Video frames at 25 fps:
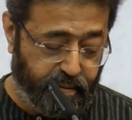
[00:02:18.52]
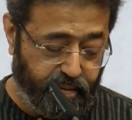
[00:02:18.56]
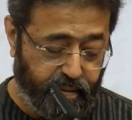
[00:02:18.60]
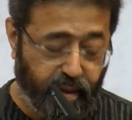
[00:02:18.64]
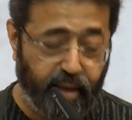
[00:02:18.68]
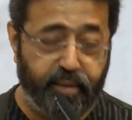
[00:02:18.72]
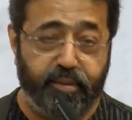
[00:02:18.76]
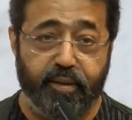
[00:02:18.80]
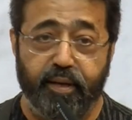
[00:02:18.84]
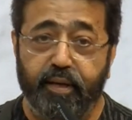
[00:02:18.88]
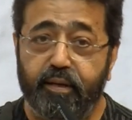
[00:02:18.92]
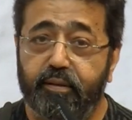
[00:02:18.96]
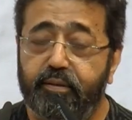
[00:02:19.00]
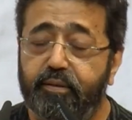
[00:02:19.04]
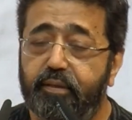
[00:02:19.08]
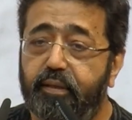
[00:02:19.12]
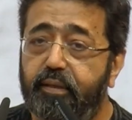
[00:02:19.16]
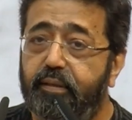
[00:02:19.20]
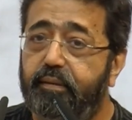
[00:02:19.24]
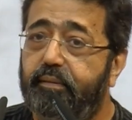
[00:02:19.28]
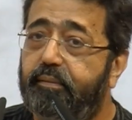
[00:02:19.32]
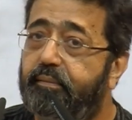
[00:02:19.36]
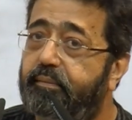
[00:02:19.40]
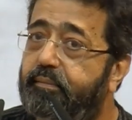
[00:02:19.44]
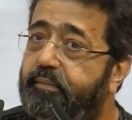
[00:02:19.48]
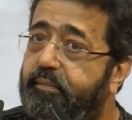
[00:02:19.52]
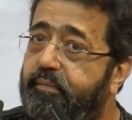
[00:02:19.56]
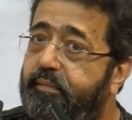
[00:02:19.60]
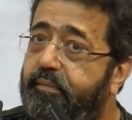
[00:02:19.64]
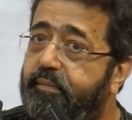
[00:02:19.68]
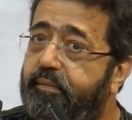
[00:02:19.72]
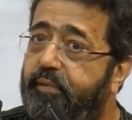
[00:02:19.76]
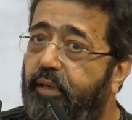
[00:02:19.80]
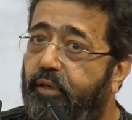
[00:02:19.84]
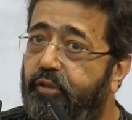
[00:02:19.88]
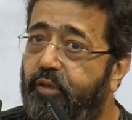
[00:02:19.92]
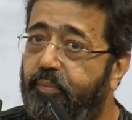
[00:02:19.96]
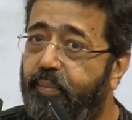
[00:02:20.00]
I think the
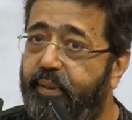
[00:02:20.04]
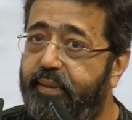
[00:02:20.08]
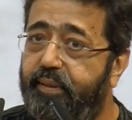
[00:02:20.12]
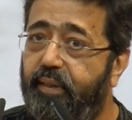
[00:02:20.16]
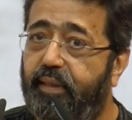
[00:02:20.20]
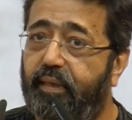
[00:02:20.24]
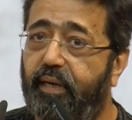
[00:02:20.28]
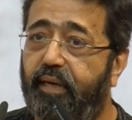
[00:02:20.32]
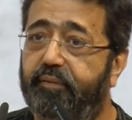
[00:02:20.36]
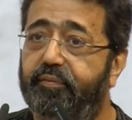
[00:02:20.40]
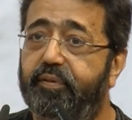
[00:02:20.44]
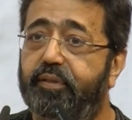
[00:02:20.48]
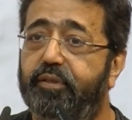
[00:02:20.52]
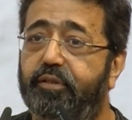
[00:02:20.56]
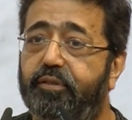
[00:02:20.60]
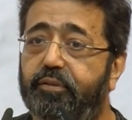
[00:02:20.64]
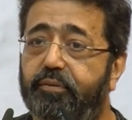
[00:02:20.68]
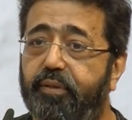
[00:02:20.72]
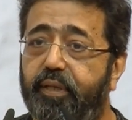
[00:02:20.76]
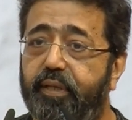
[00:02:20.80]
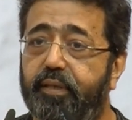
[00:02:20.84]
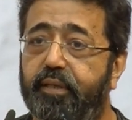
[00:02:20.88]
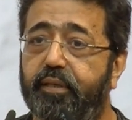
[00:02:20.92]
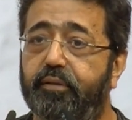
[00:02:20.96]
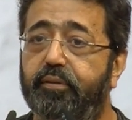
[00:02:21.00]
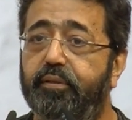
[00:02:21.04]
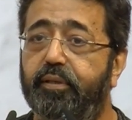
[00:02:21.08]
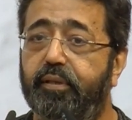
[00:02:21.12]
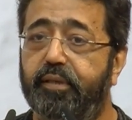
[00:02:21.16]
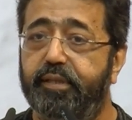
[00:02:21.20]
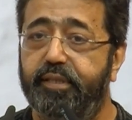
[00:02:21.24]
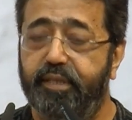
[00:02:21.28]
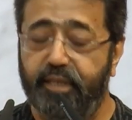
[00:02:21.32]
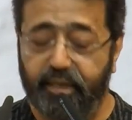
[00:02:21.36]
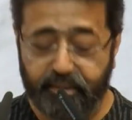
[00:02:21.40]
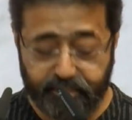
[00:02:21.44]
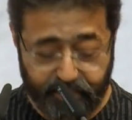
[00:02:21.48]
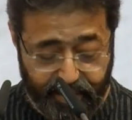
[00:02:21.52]
Documenta 11
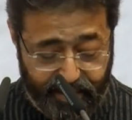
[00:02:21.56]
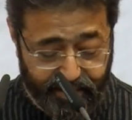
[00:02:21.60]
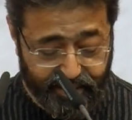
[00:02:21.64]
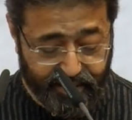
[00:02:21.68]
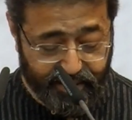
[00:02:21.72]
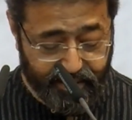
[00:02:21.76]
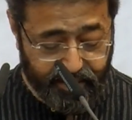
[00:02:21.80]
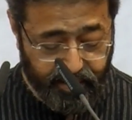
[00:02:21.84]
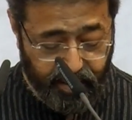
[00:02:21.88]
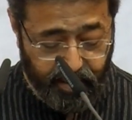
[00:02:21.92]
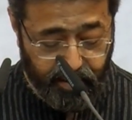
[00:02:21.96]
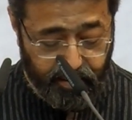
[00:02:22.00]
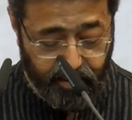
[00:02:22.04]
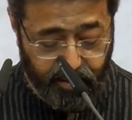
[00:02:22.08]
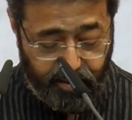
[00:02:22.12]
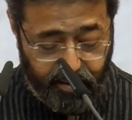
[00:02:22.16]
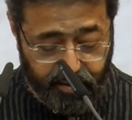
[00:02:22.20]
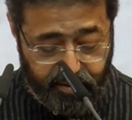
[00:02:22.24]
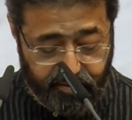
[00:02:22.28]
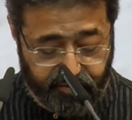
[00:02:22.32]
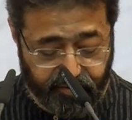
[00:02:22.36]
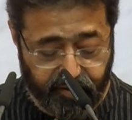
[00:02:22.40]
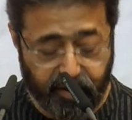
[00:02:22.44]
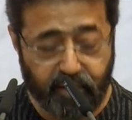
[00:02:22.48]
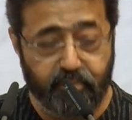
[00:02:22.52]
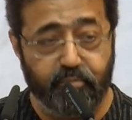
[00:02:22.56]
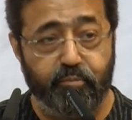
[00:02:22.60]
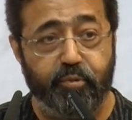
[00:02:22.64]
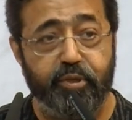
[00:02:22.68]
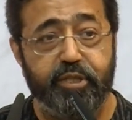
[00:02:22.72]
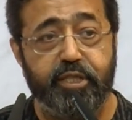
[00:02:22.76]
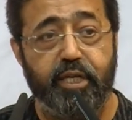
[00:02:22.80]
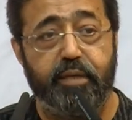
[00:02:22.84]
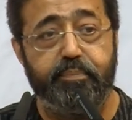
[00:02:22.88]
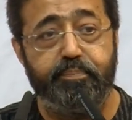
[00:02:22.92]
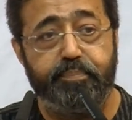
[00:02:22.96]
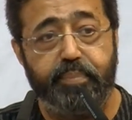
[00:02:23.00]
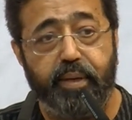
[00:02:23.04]
curatorial team had seen this film,
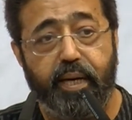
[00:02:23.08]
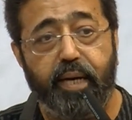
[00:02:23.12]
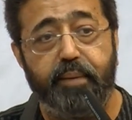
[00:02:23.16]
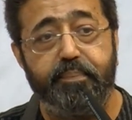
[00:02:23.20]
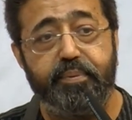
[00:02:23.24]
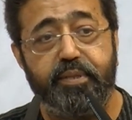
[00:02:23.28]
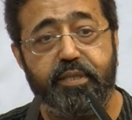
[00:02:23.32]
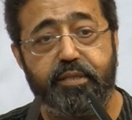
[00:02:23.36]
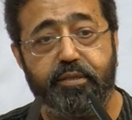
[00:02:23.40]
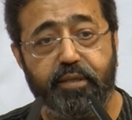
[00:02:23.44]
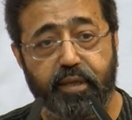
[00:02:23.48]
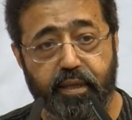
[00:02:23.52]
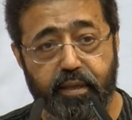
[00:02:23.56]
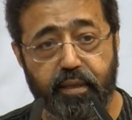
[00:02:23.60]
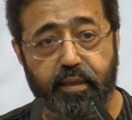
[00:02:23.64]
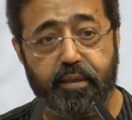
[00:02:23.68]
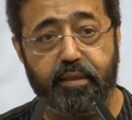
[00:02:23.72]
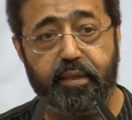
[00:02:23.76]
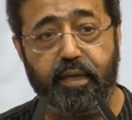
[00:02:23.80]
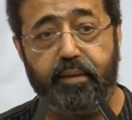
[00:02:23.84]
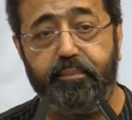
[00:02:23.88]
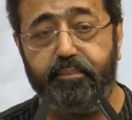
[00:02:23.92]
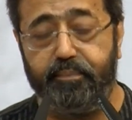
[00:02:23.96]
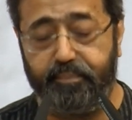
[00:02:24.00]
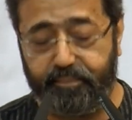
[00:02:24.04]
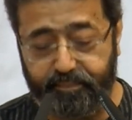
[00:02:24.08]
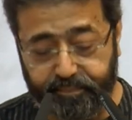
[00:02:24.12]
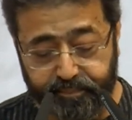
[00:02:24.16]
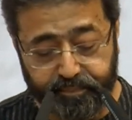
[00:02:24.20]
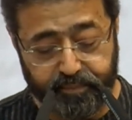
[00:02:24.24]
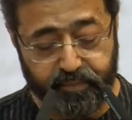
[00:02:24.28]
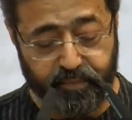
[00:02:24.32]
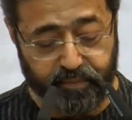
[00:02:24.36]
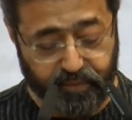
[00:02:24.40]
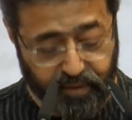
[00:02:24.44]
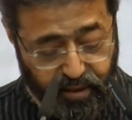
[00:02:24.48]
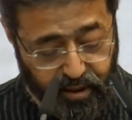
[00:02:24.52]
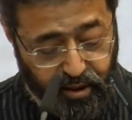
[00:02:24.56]
which had perhaps triggered them
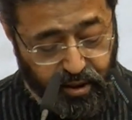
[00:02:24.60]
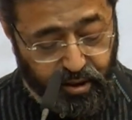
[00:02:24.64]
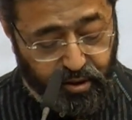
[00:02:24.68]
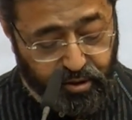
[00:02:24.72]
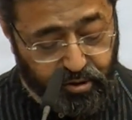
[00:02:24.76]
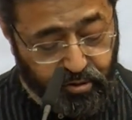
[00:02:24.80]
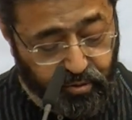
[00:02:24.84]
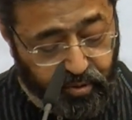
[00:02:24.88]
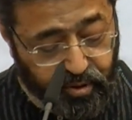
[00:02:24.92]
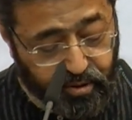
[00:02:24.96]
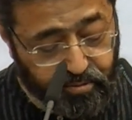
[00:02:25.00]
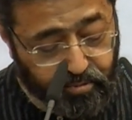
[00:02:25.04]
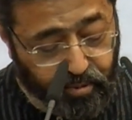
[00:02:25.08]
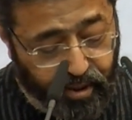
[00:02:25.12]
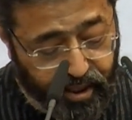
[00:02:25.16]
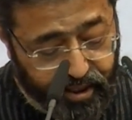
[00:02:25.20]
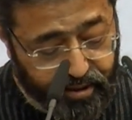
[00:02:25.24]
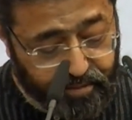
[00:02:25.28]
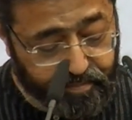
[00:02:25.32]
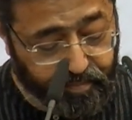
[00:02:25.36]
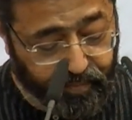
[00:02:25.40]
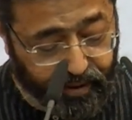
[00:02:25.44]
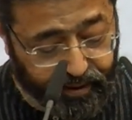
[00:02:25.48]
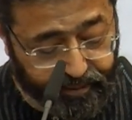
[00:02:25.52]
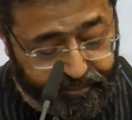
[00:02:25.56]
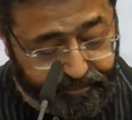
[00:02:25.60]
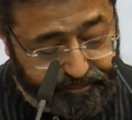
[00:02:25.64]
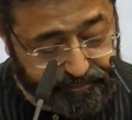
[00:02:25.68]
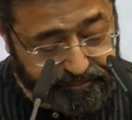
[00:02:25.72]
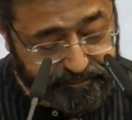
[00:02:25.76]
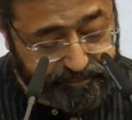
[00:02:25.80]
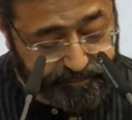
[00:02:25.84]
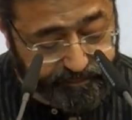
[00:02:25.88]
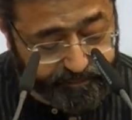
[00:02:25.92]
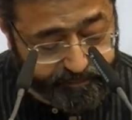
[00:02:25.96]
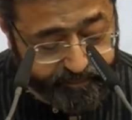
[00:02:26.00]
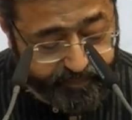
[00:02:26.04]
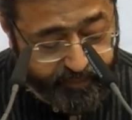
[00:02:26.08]
to invite me.
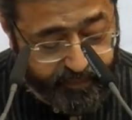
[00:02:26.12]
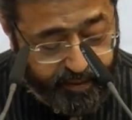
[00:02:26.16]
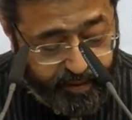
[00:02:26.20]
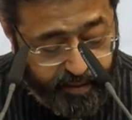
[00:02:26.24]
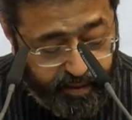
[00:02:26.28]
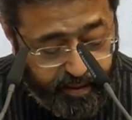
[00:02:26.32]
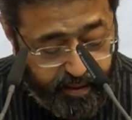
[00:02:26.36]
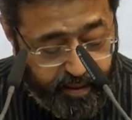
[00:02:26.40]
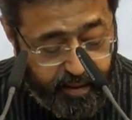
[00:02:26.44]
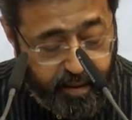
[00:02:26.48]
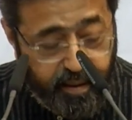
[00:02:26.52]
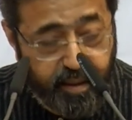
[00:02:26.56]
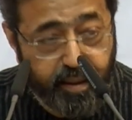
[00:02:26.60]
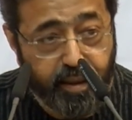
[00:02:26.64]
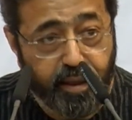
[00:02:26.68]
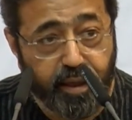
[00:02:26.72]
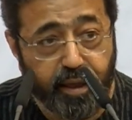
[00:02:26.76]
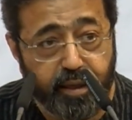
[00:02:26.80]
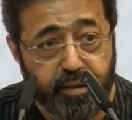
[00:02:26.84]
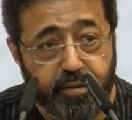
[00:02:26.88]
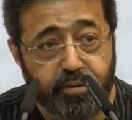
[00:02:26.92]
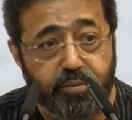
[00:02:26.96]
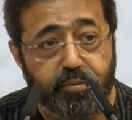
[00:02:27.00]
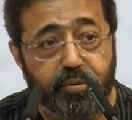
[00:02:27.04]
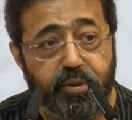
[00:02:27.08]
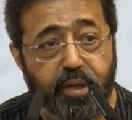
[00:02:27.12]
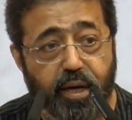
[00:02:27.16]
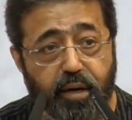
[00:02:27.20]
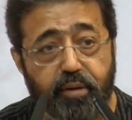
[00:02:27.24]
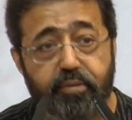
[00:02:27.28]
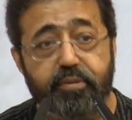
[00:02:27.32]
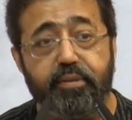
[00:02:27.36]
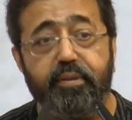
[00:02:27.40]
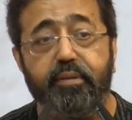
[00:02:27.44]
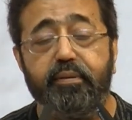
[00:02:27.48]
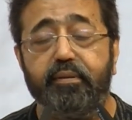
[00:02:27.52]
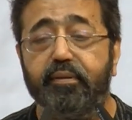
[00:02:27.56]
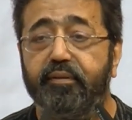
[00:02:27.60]
In
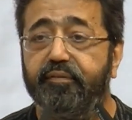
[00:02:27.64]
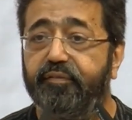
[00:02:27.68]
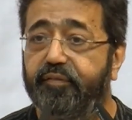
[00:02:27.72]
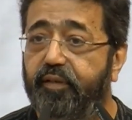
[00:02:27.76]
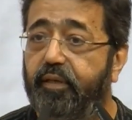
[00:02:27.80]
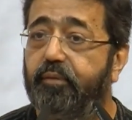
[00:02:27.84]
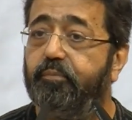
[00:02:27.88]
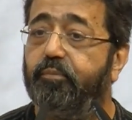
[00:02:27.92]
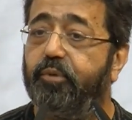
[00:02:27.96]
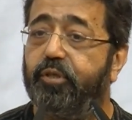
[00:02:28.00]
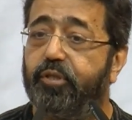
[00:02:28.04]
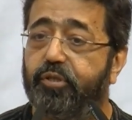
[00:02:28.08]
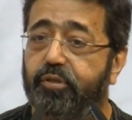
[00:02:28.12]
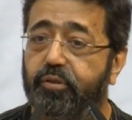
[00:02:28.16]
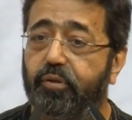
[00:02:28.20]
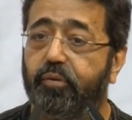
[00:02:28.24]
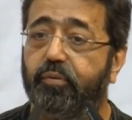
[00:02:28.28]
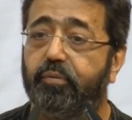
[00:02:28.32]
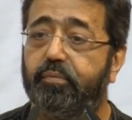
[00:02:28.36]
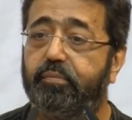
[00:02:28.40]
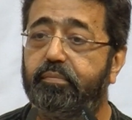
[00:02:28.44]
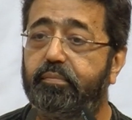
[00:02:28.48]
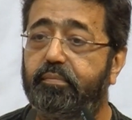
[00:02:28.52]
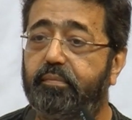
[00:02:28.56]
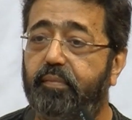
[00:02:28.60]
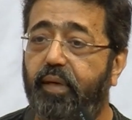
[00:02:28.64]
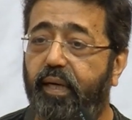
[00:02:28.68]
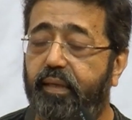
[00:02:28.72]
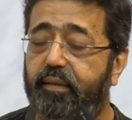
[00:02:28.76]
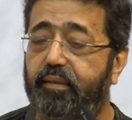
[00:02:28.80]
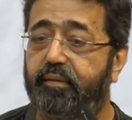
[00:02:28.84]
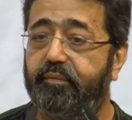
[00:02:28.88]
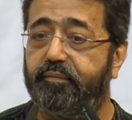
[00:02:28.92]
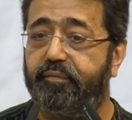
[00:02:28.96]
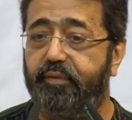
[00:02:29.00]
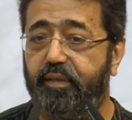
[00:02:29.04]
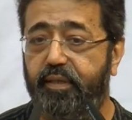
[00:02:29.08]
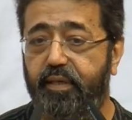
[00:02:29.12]
2000, the film was shown
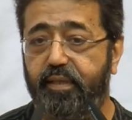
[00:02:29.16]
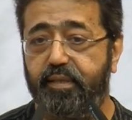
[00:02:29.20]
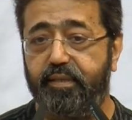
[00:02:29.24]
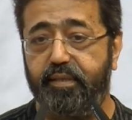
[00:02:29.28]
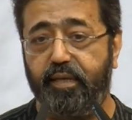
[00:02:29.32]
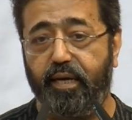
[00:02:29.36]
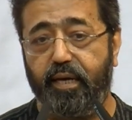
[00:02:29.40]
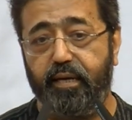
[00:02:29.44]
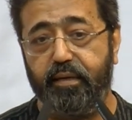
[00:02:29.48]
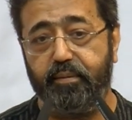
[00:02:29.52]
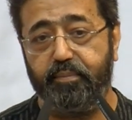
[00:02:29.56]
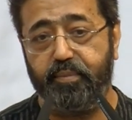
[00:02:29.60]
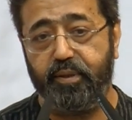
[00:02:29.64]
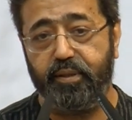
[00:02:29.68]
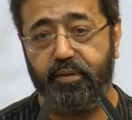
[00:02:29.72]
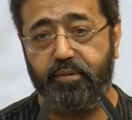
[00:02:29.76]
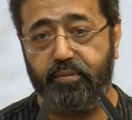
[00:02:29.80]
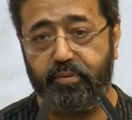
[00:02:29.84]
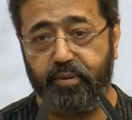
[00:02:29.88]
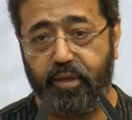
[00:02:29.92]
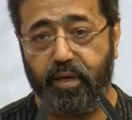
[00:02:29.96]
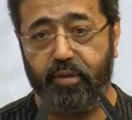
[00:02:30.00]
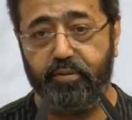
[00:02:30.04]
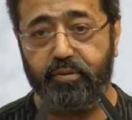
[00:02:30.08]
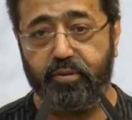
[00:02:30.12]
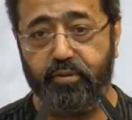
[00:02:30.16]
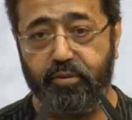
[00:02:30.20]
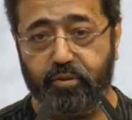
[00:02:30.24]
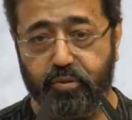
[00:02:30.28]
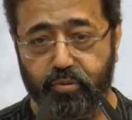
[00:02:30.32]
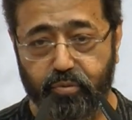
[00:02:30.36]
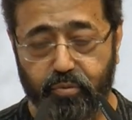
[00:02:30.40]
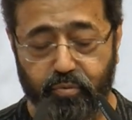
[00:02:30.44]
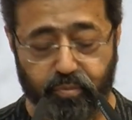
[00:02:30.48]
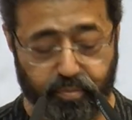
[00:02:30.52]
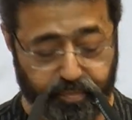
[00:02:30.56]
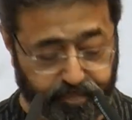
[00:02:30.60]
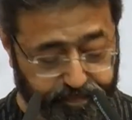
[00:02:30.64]
at the Friedrichianum in
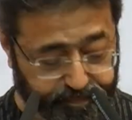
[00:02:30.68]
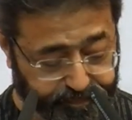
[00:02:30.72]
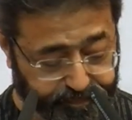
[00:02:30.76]
2002.